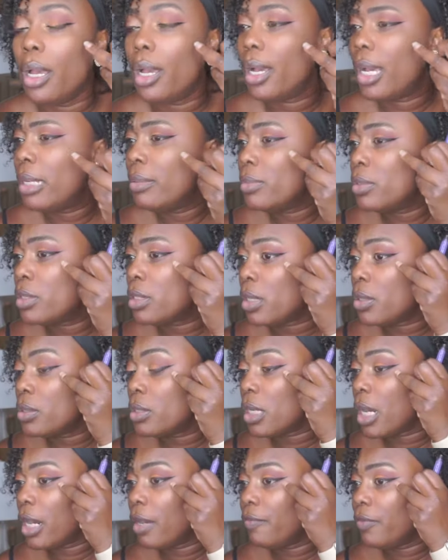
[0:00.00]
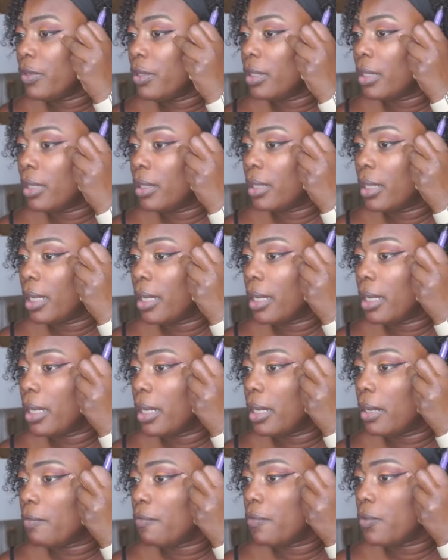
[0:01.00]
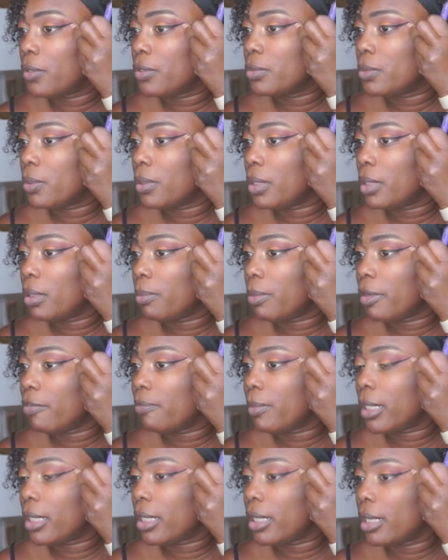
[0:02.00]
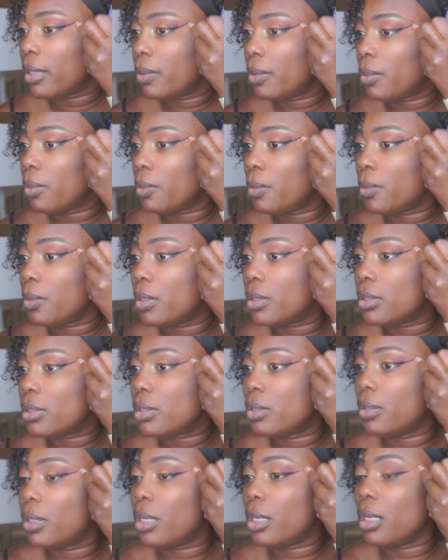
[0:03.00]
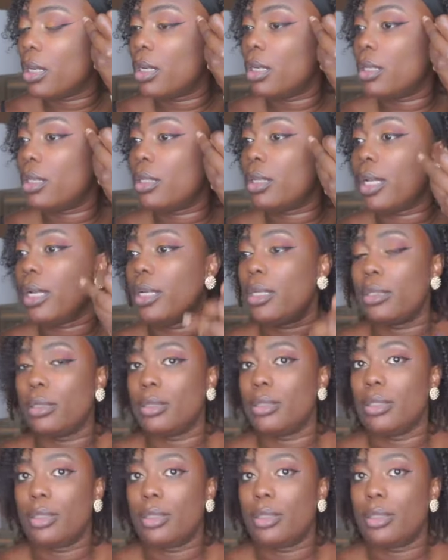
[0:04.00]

I'm so sorry if you can hear like Air Force One above me. Like, I don't know what's going on. Like,